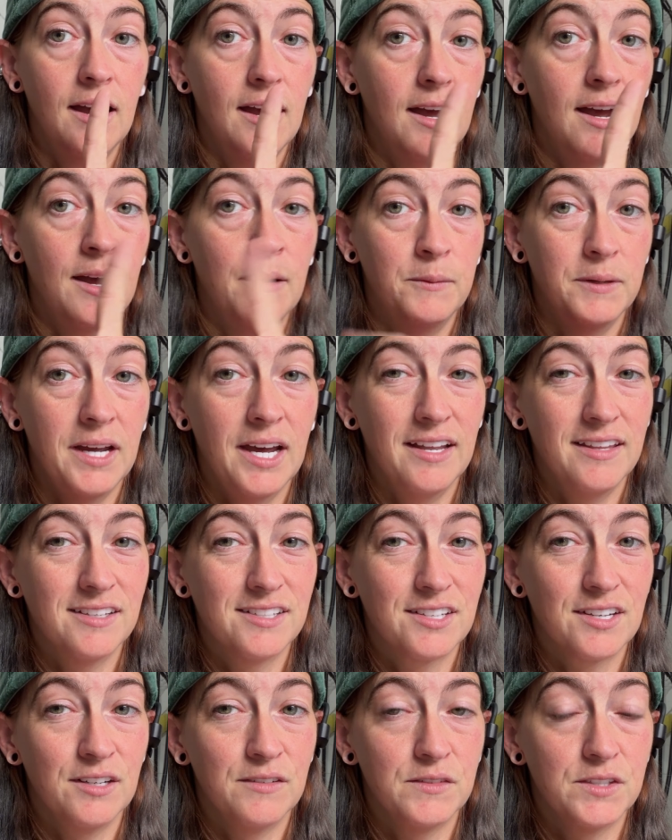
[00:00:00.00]
we had this
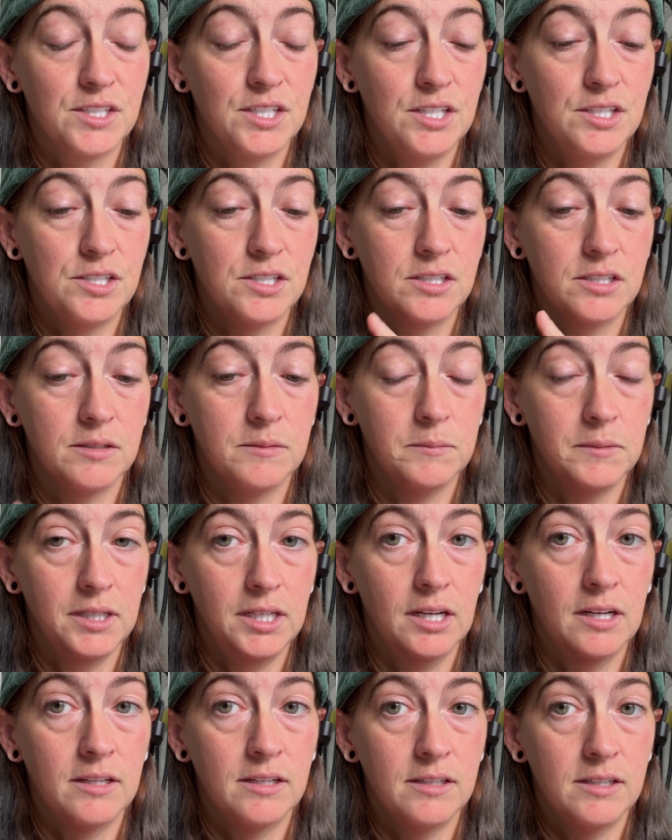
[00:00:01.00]
conversation, me
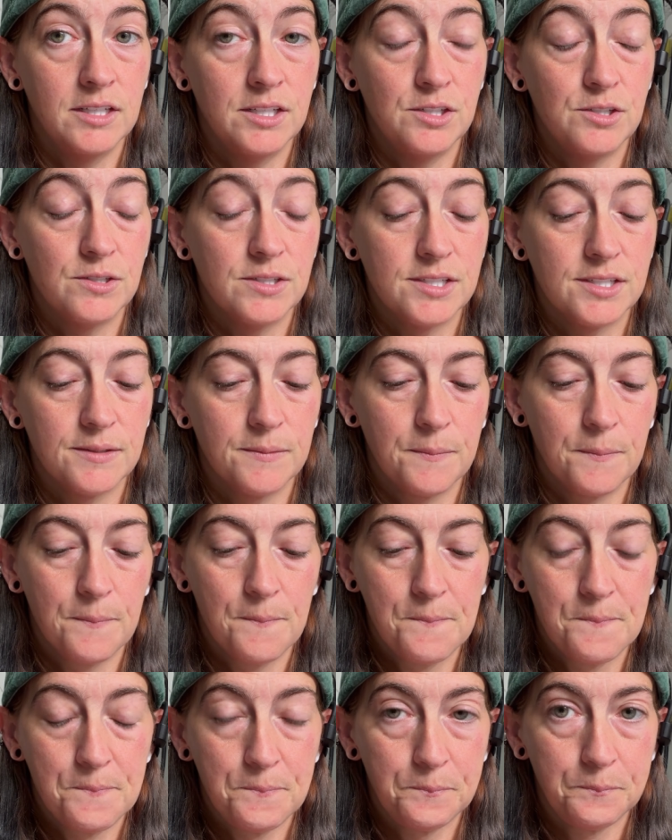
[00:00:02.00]
and the denturist,
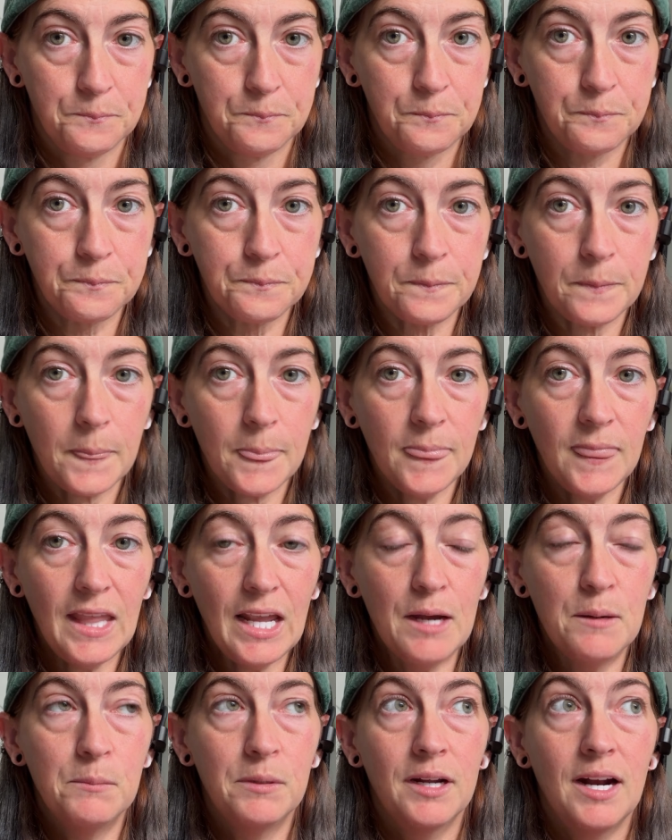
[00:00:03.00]

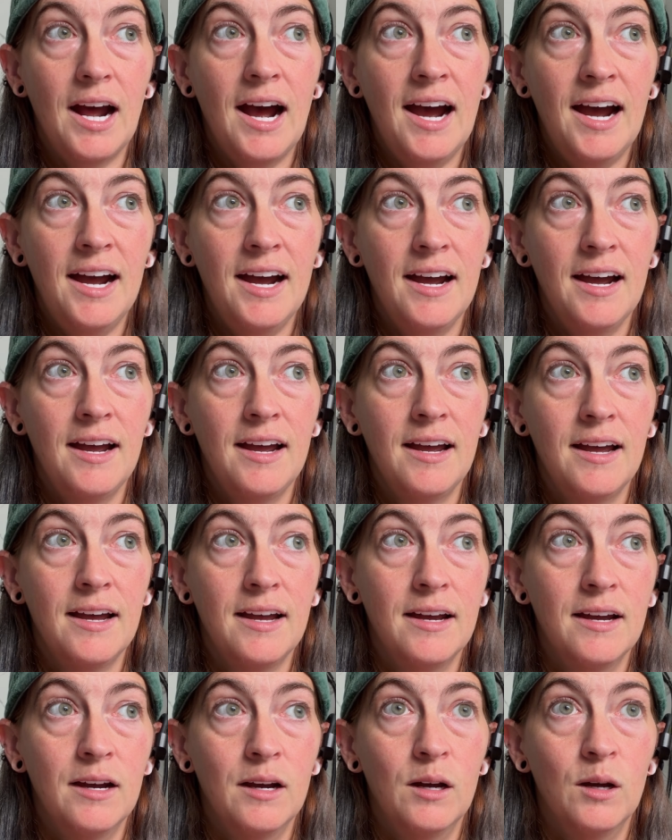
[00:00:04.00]
but I
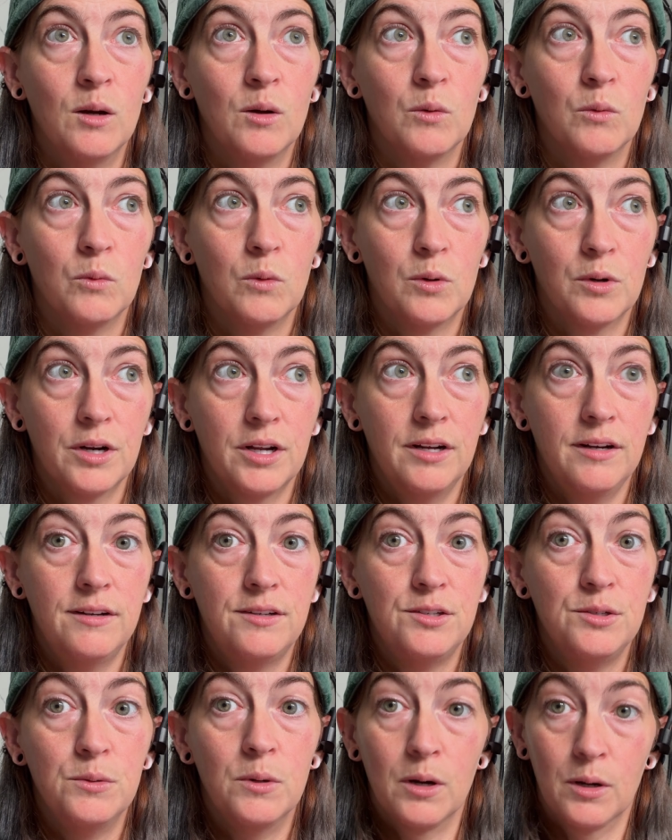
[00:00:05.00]
wanted
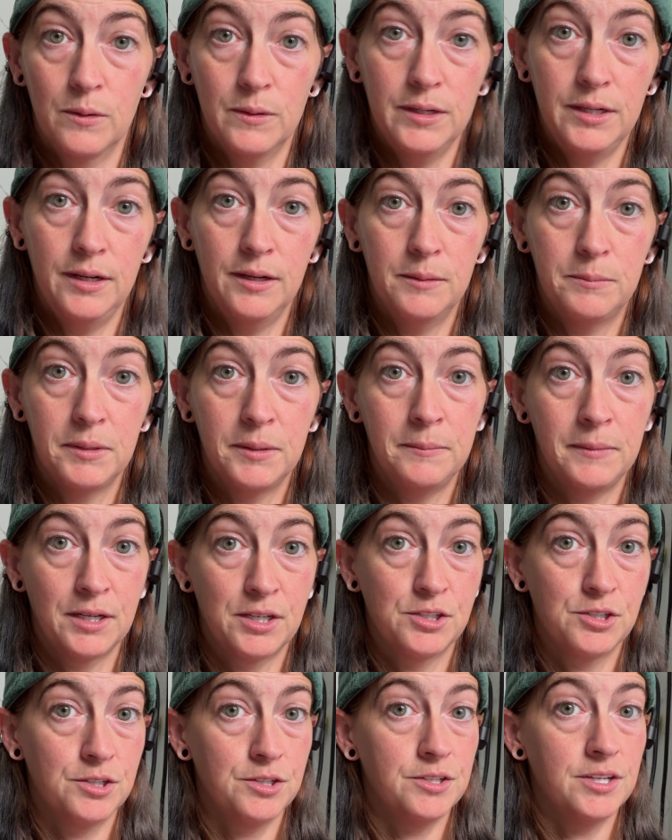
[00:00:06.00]
to hurry up and make
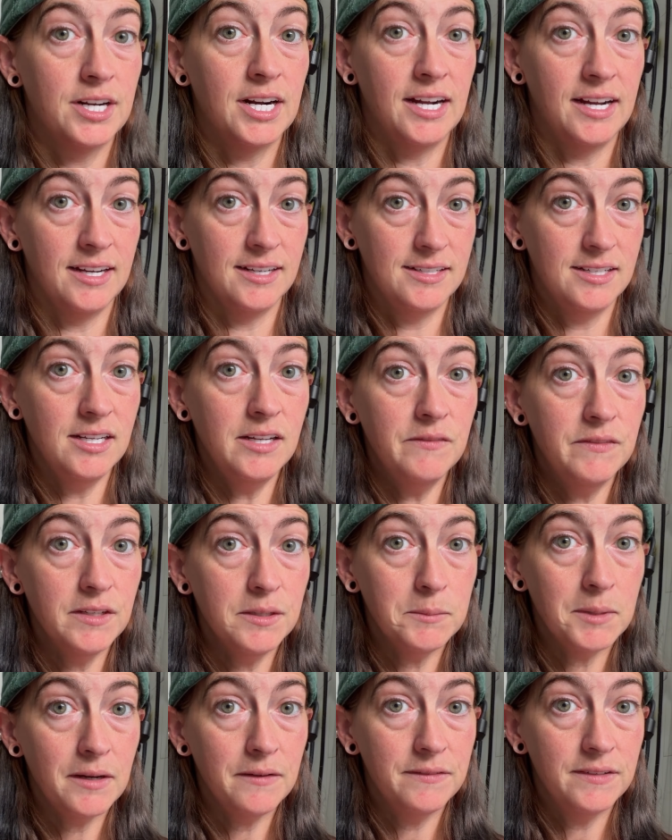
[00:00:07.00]
sure that I had teeth in
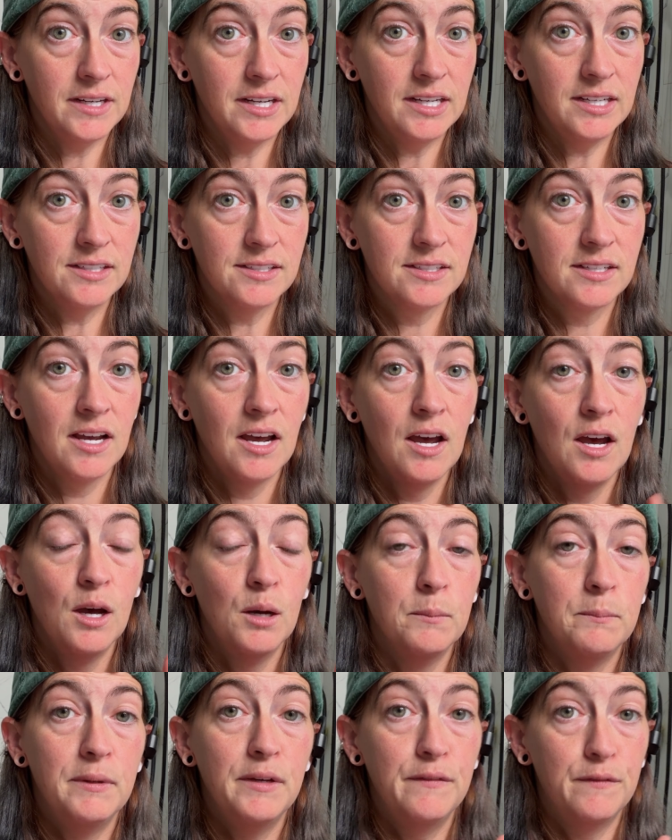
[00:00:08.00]
my face
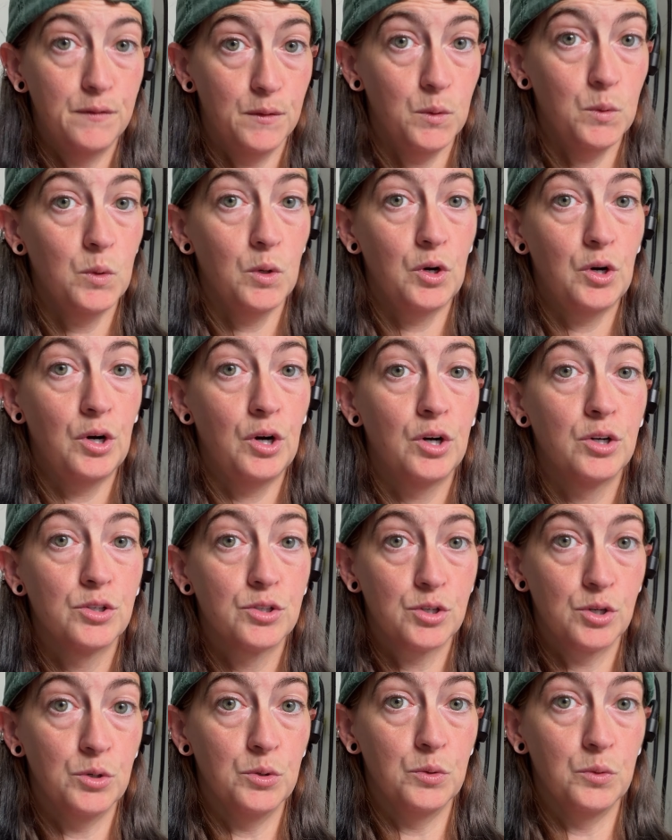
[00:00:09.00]
before
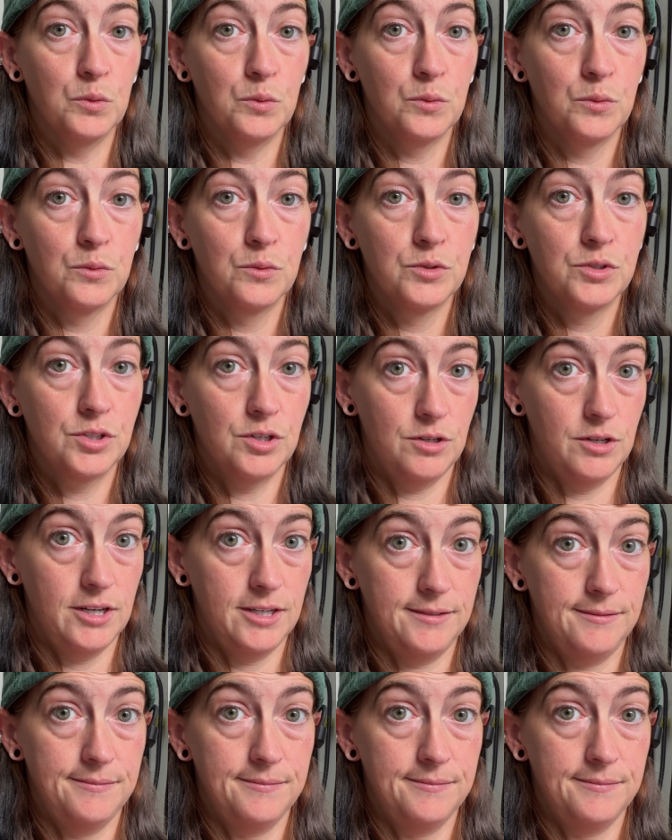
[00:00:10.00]
school started.